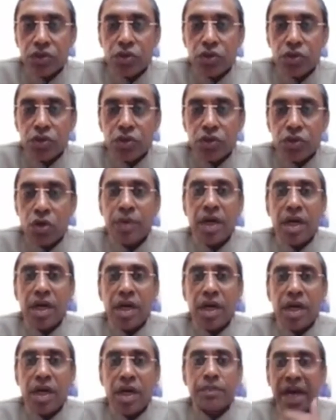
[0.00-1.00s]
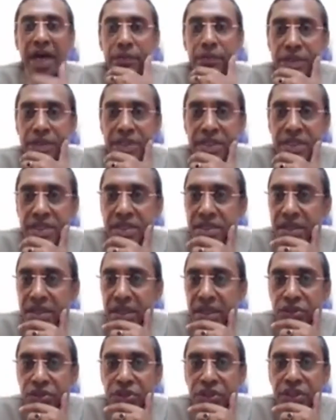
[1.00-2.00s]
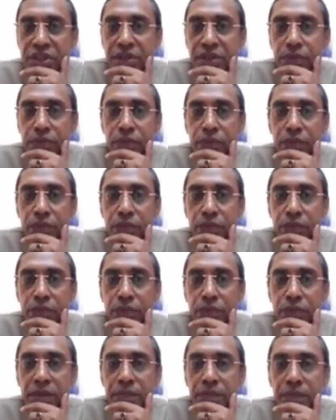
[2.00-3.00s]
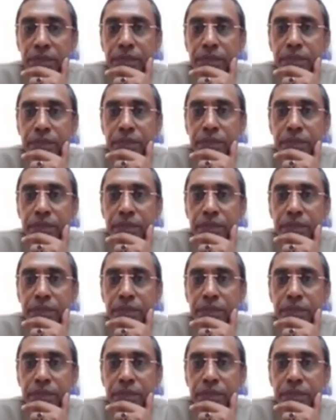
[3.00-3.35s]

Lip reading: So I will just share one